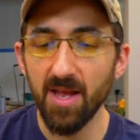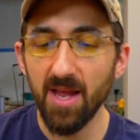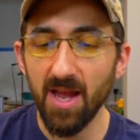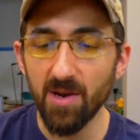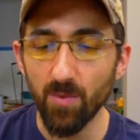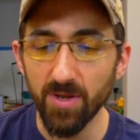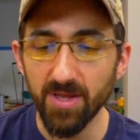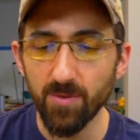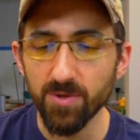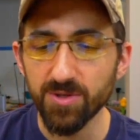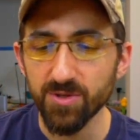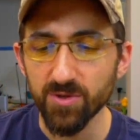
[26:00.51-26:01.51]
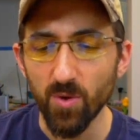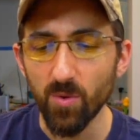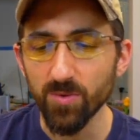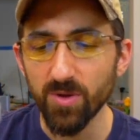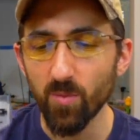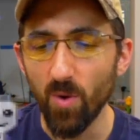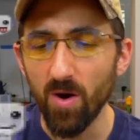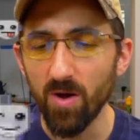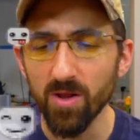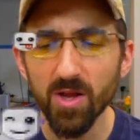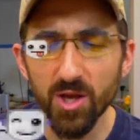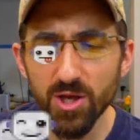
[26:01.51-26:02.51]
And when they would scold the
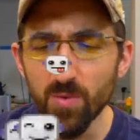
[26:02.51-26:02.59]
wall, You